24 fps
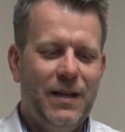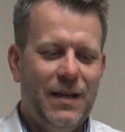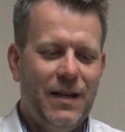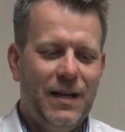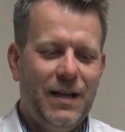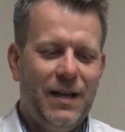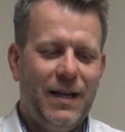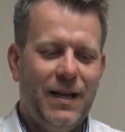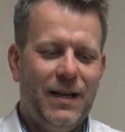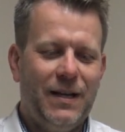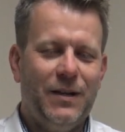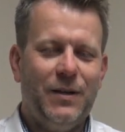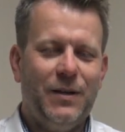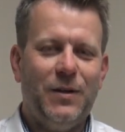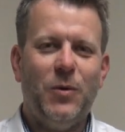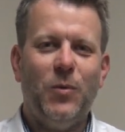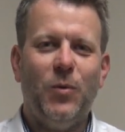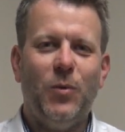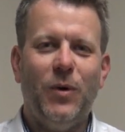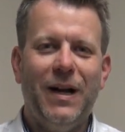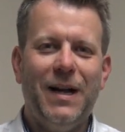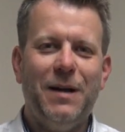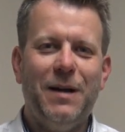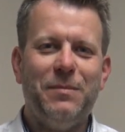And
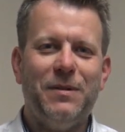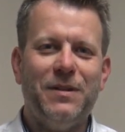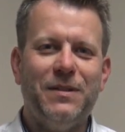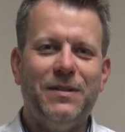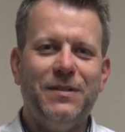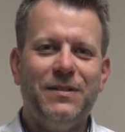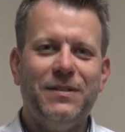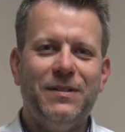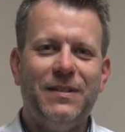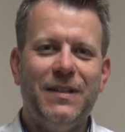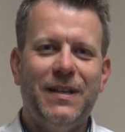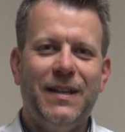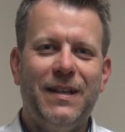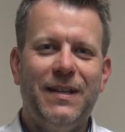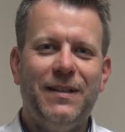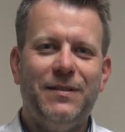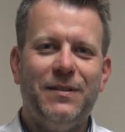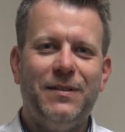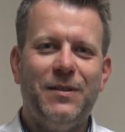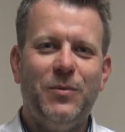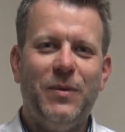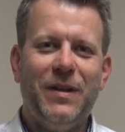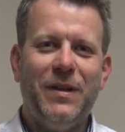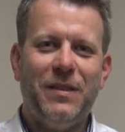what happens is
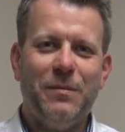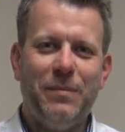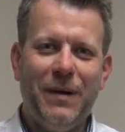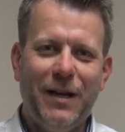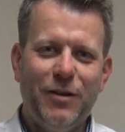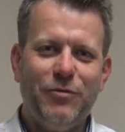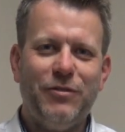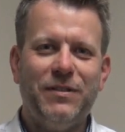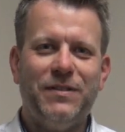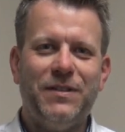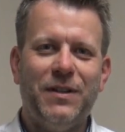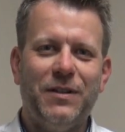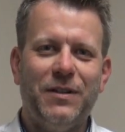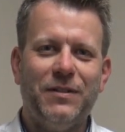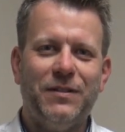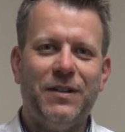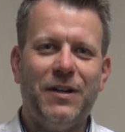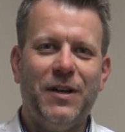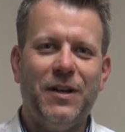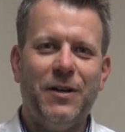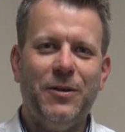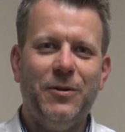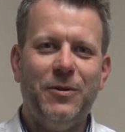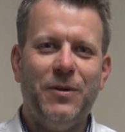that when the battery starts to
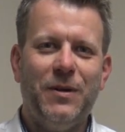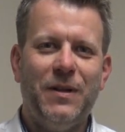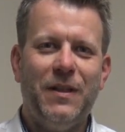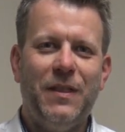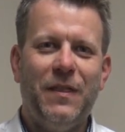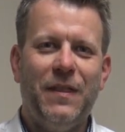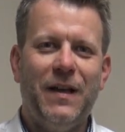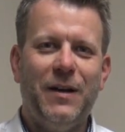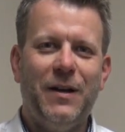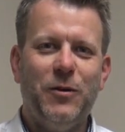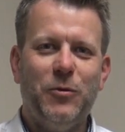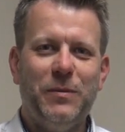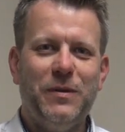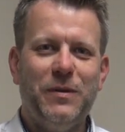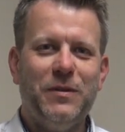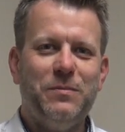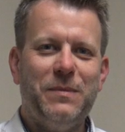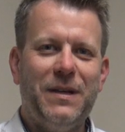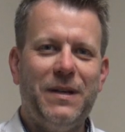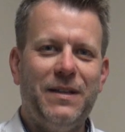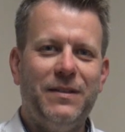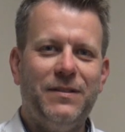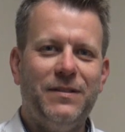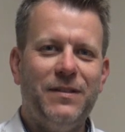go, that almost
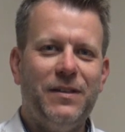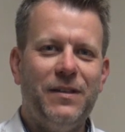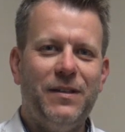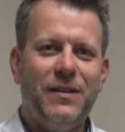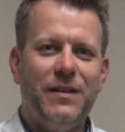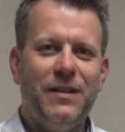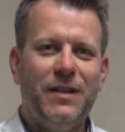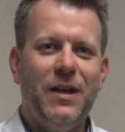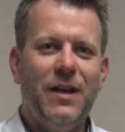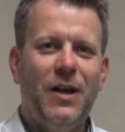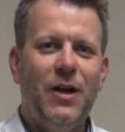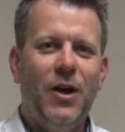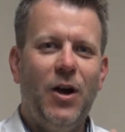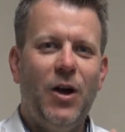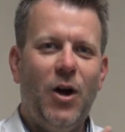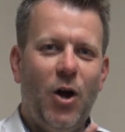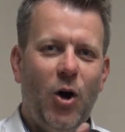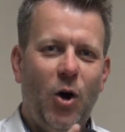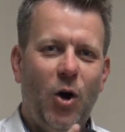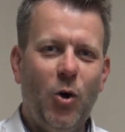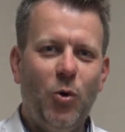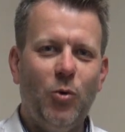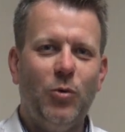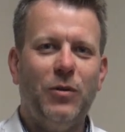means that the
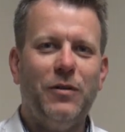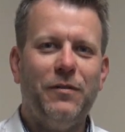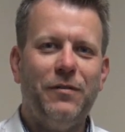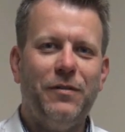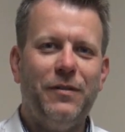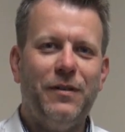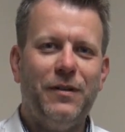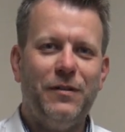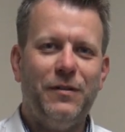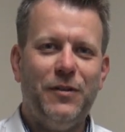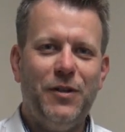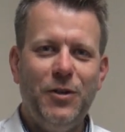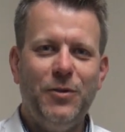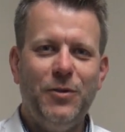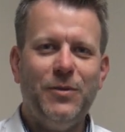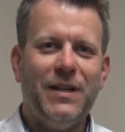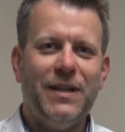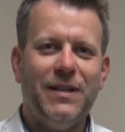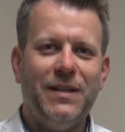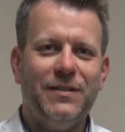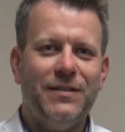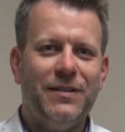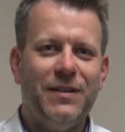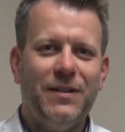whole of the
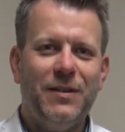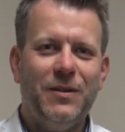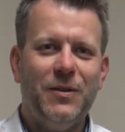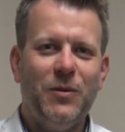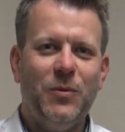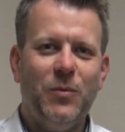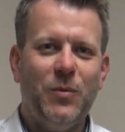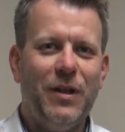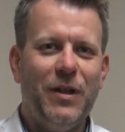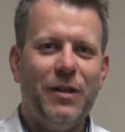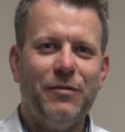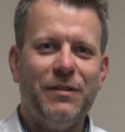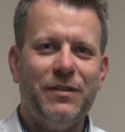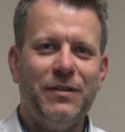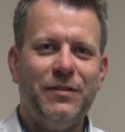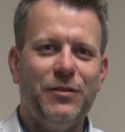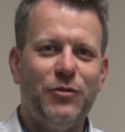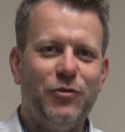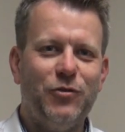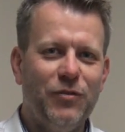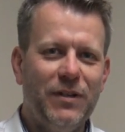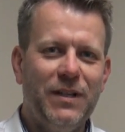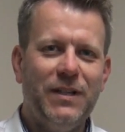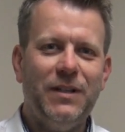unit, whether it's a
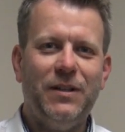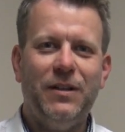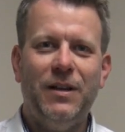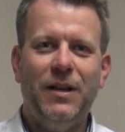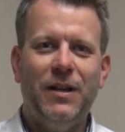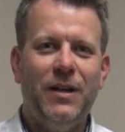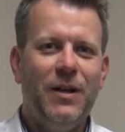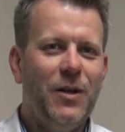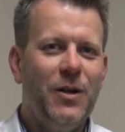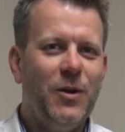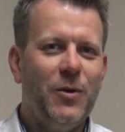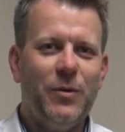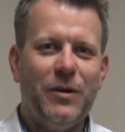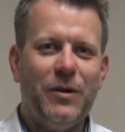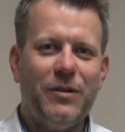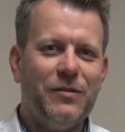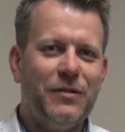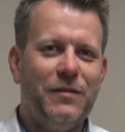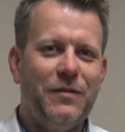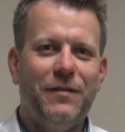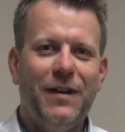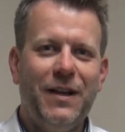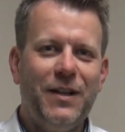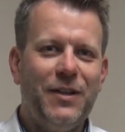drill, whether it's
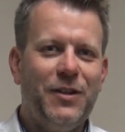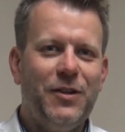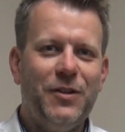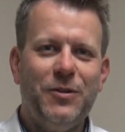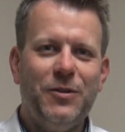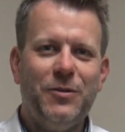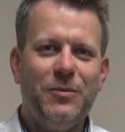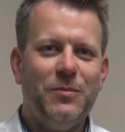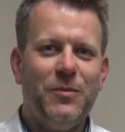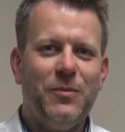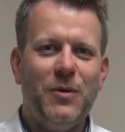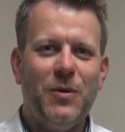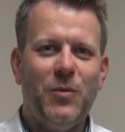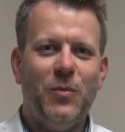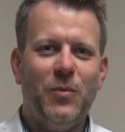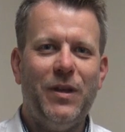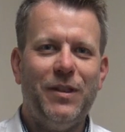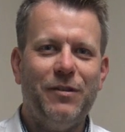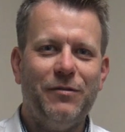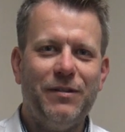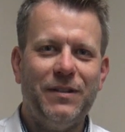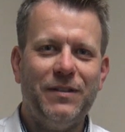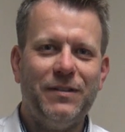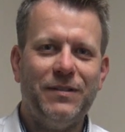a vacuum,
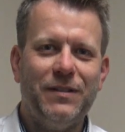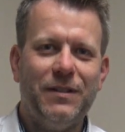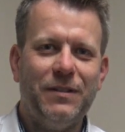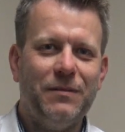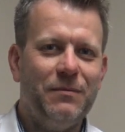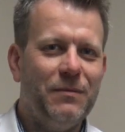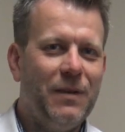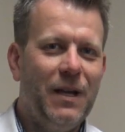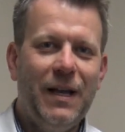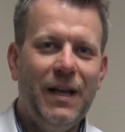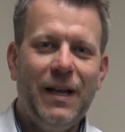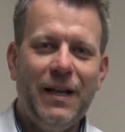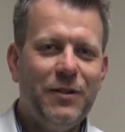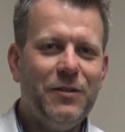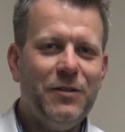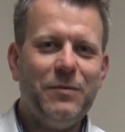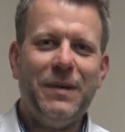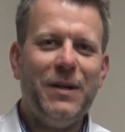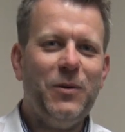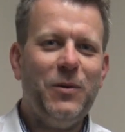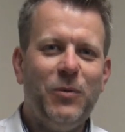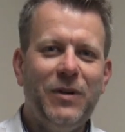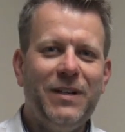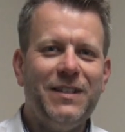whether it's a, it doesn't
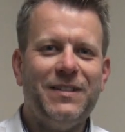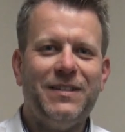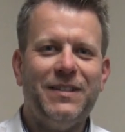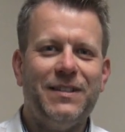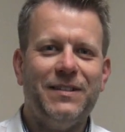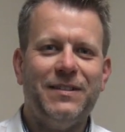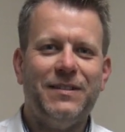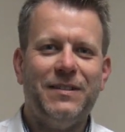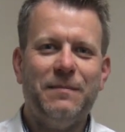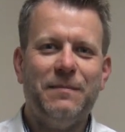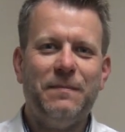matter what it is.